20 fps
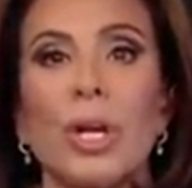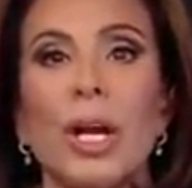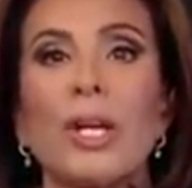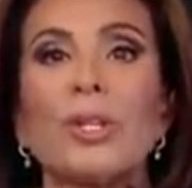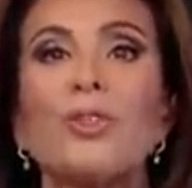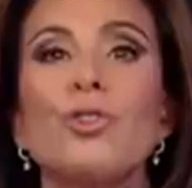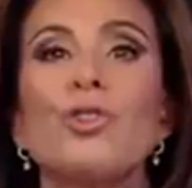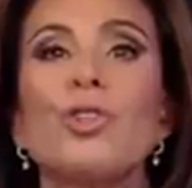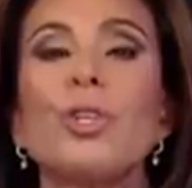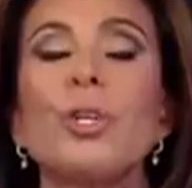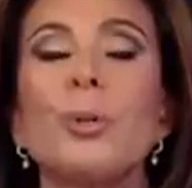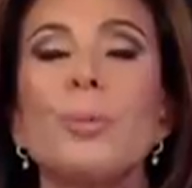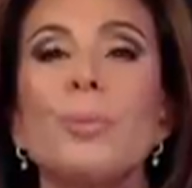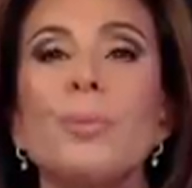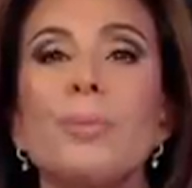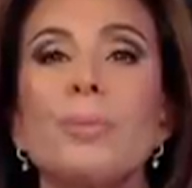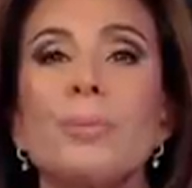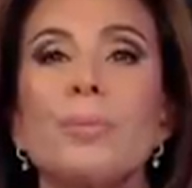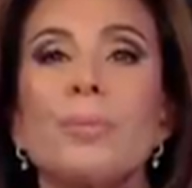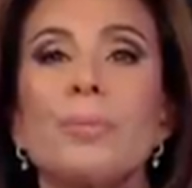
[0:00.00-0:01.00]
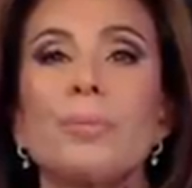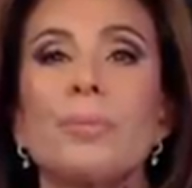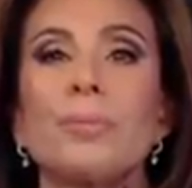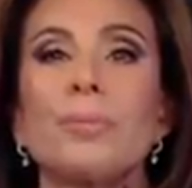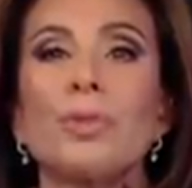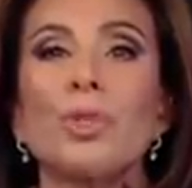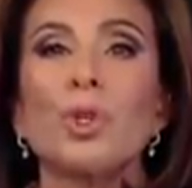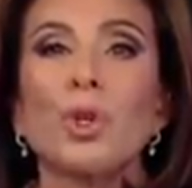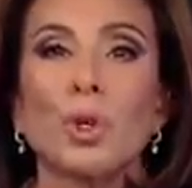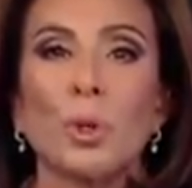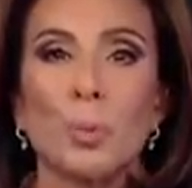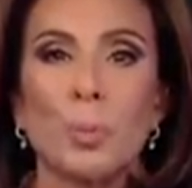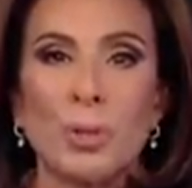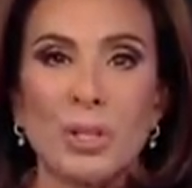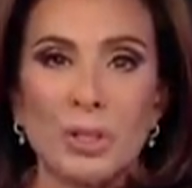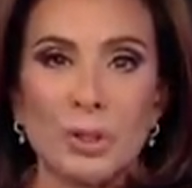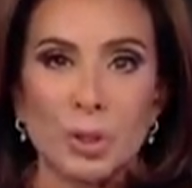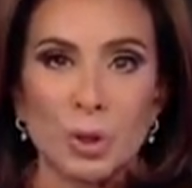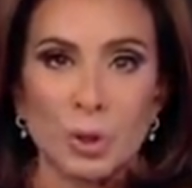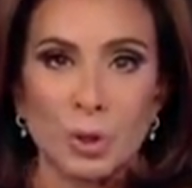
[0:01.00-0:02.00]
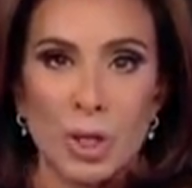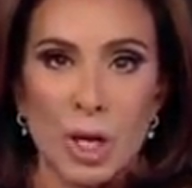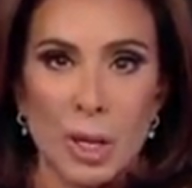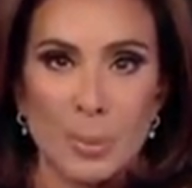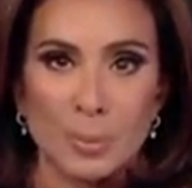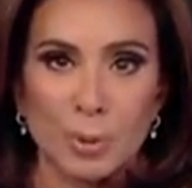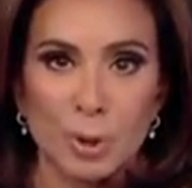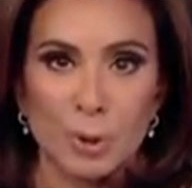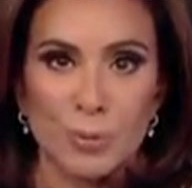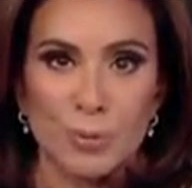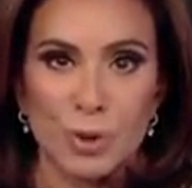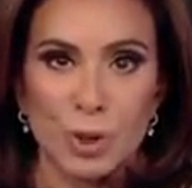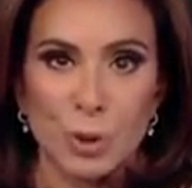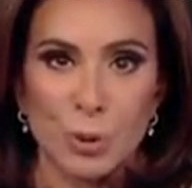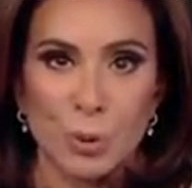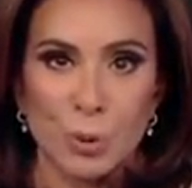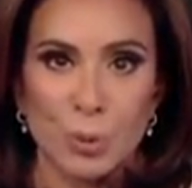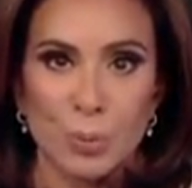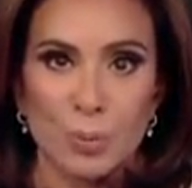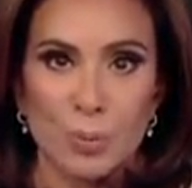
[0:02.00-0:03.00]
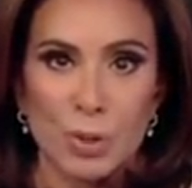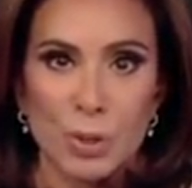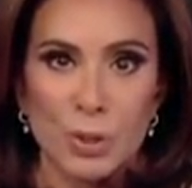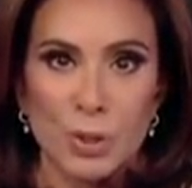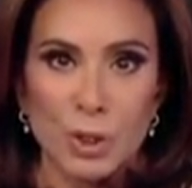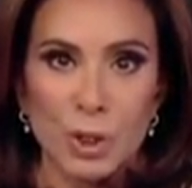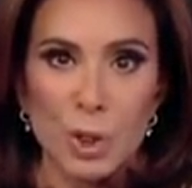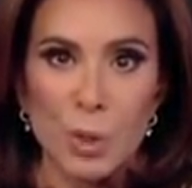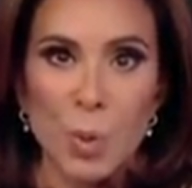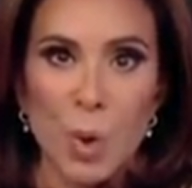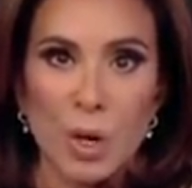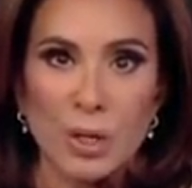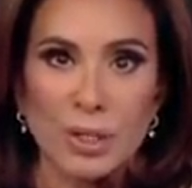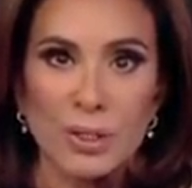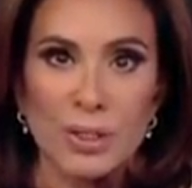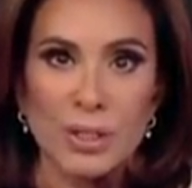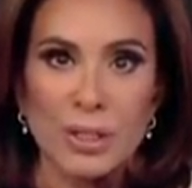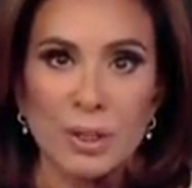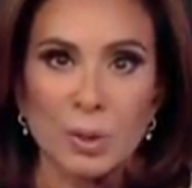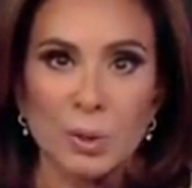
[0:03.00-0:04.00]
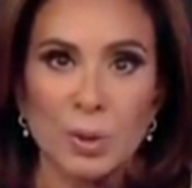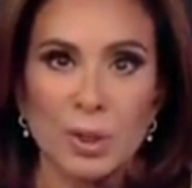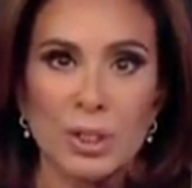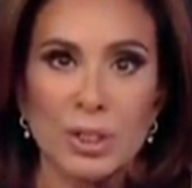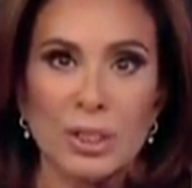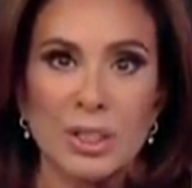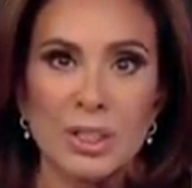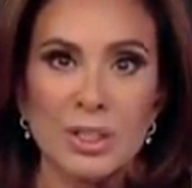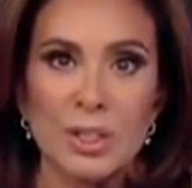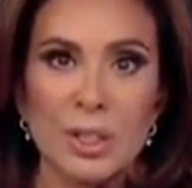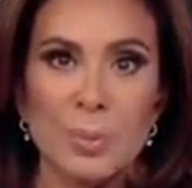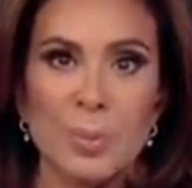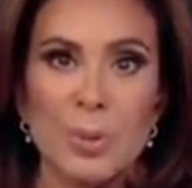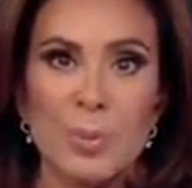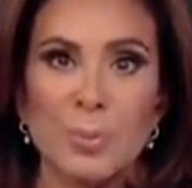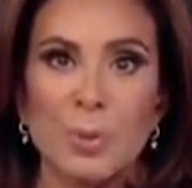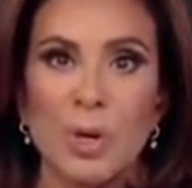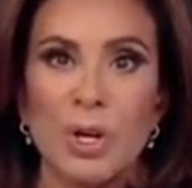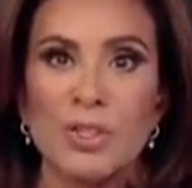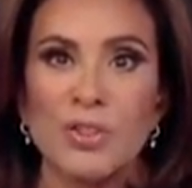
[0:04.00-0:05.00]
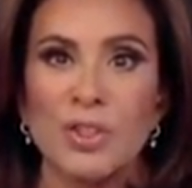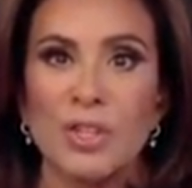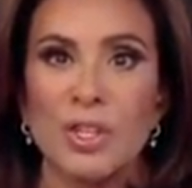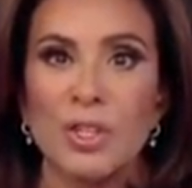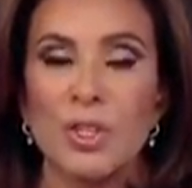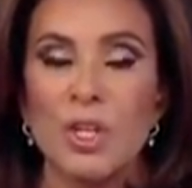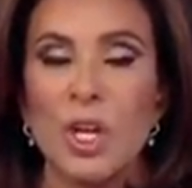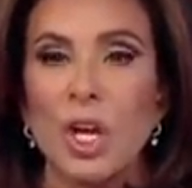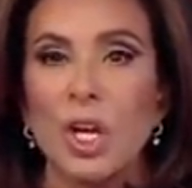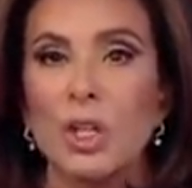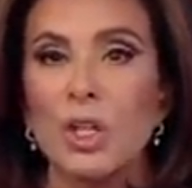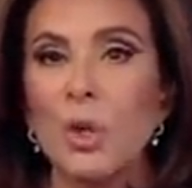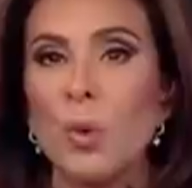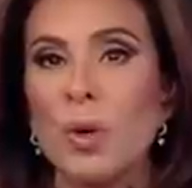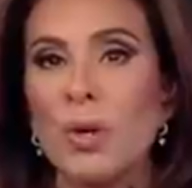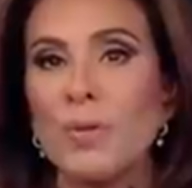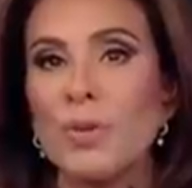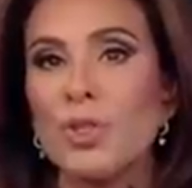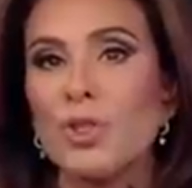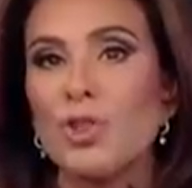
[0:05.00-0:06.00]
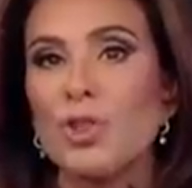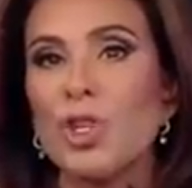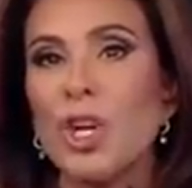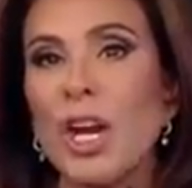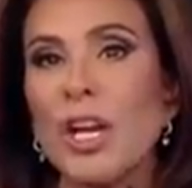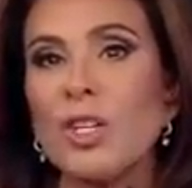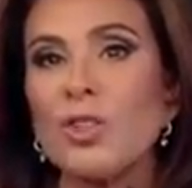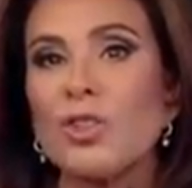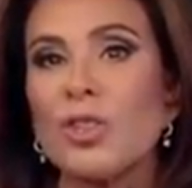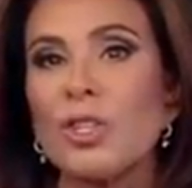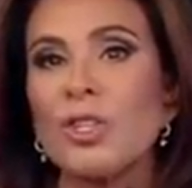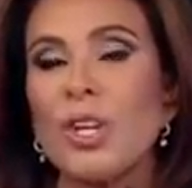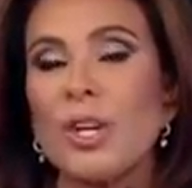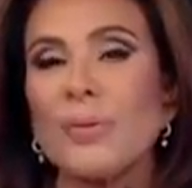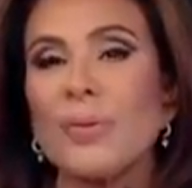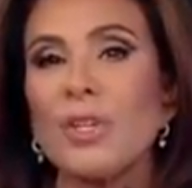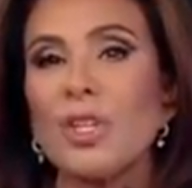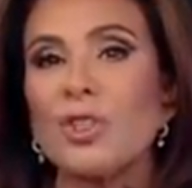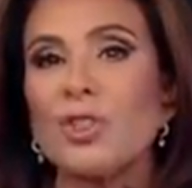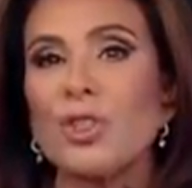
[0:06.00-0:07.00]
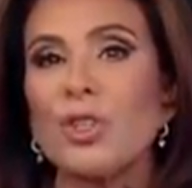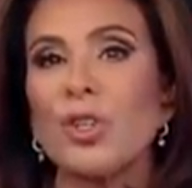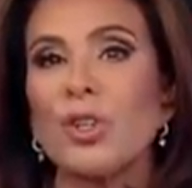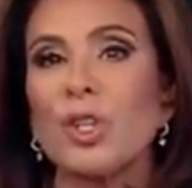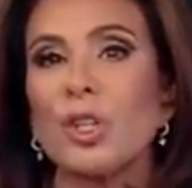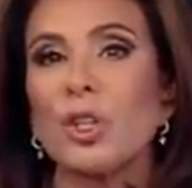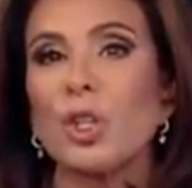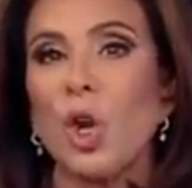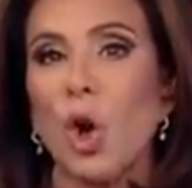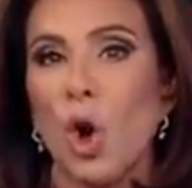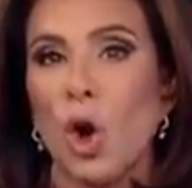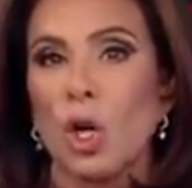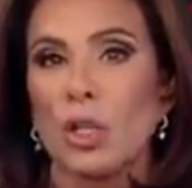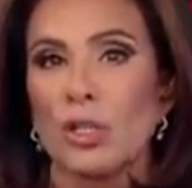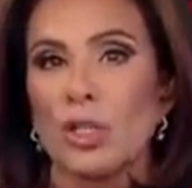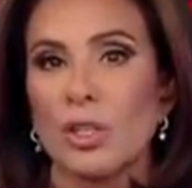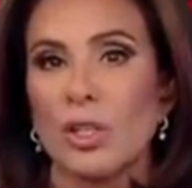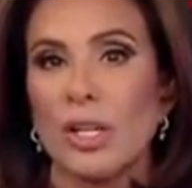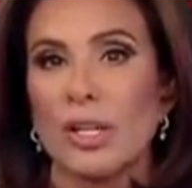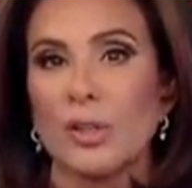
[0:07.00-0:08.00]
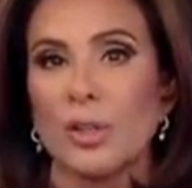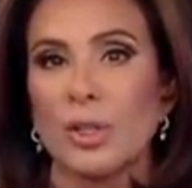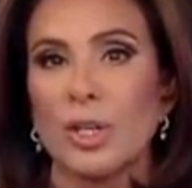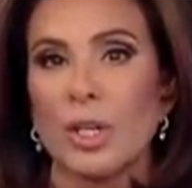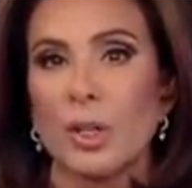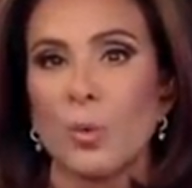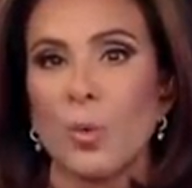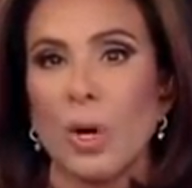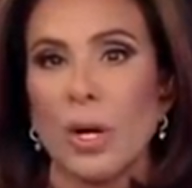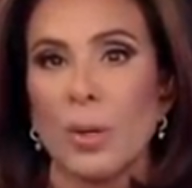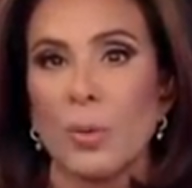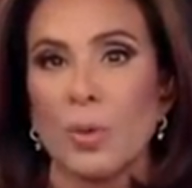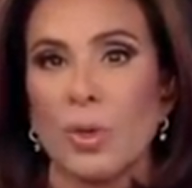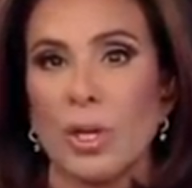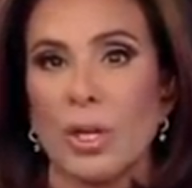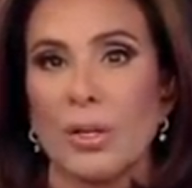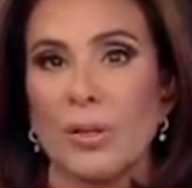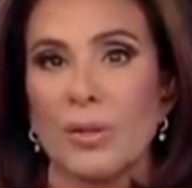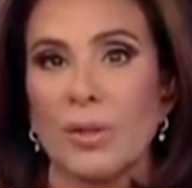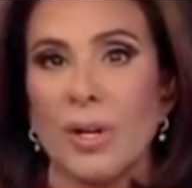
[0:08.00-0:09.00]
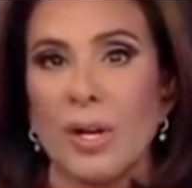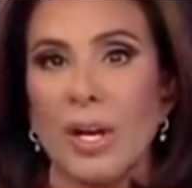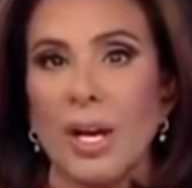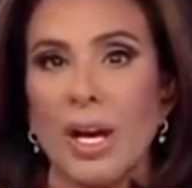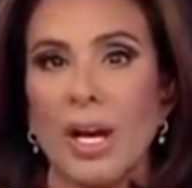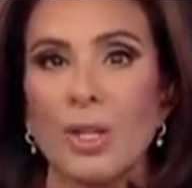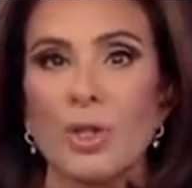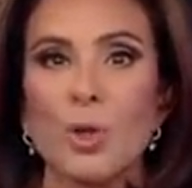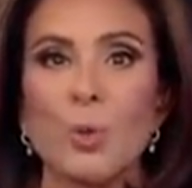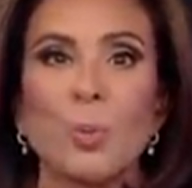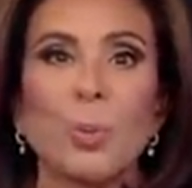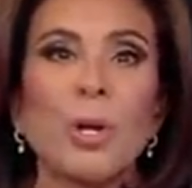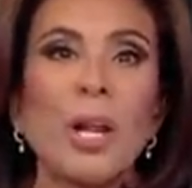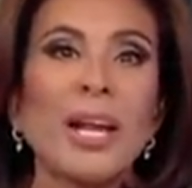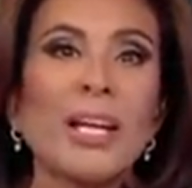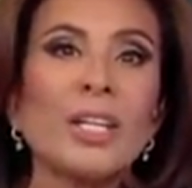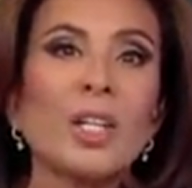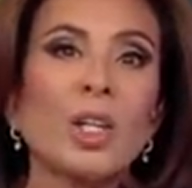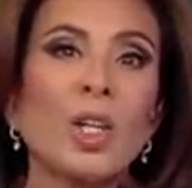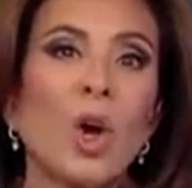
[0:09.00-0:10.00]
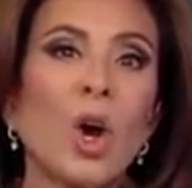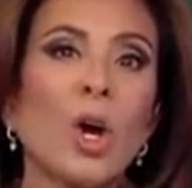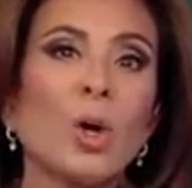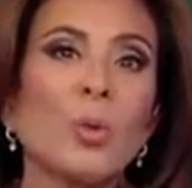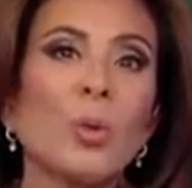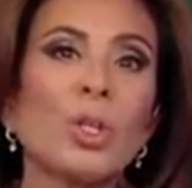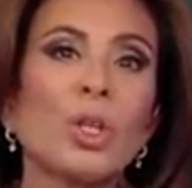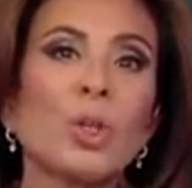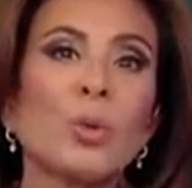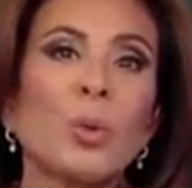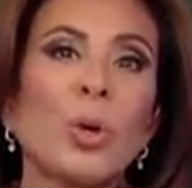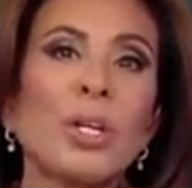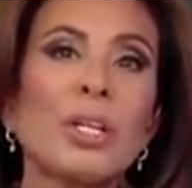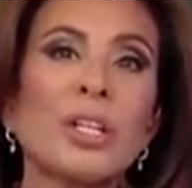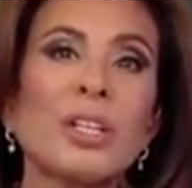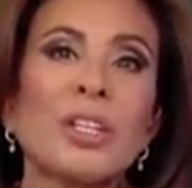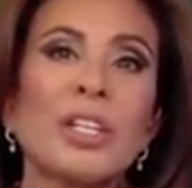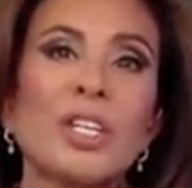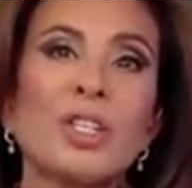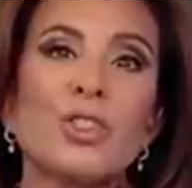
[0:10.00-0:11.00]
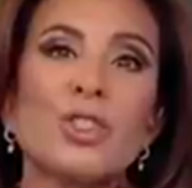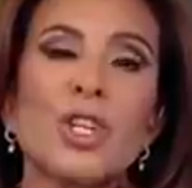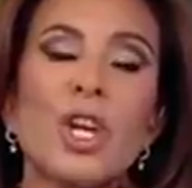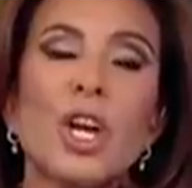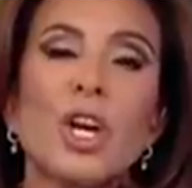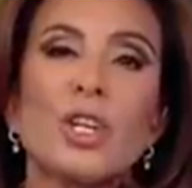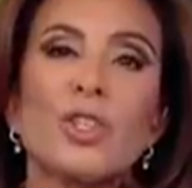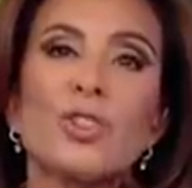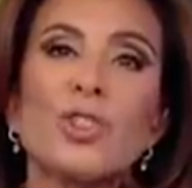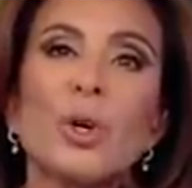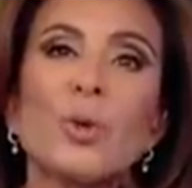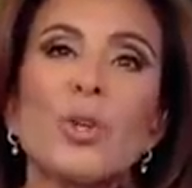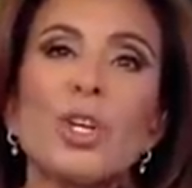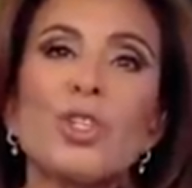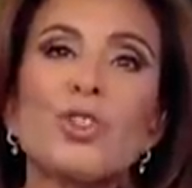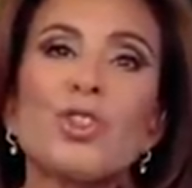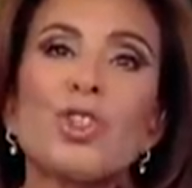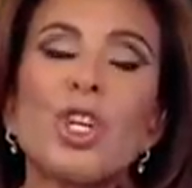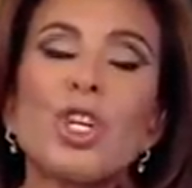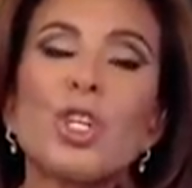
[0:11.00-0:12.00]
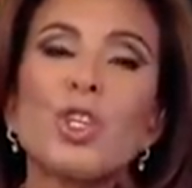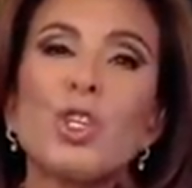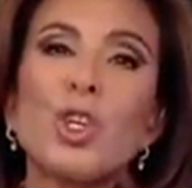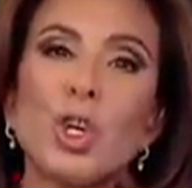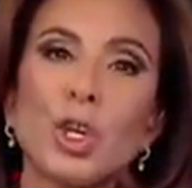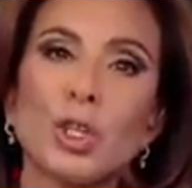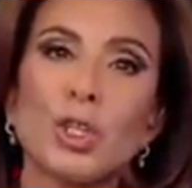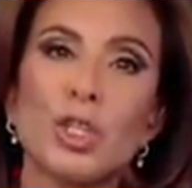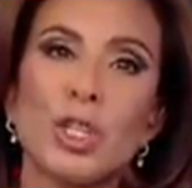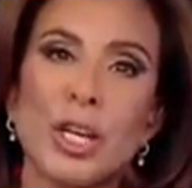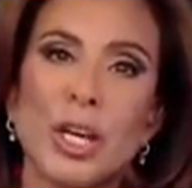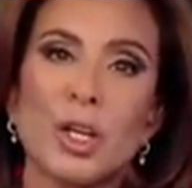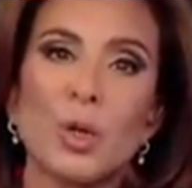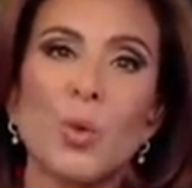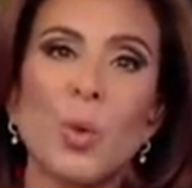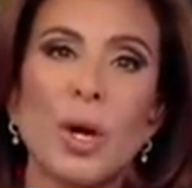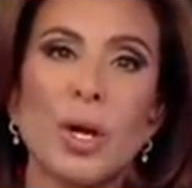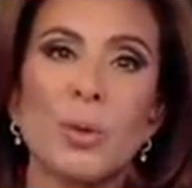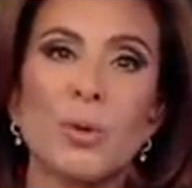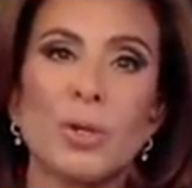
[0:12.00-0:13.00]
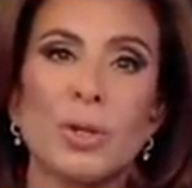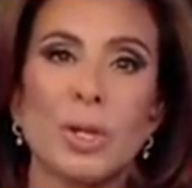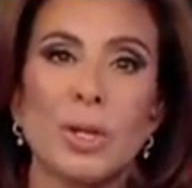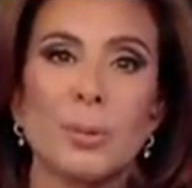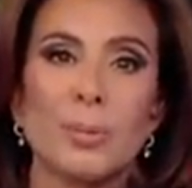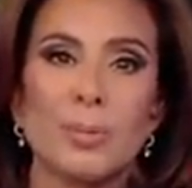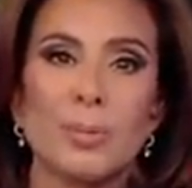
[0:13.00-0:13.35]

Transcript: And Jim, you're a political operative too. You wanted Hillary Clinton to be president. You even changed the definition of the law to let her get away with it. And you played along with Loretta Lynch so that she could get away with it.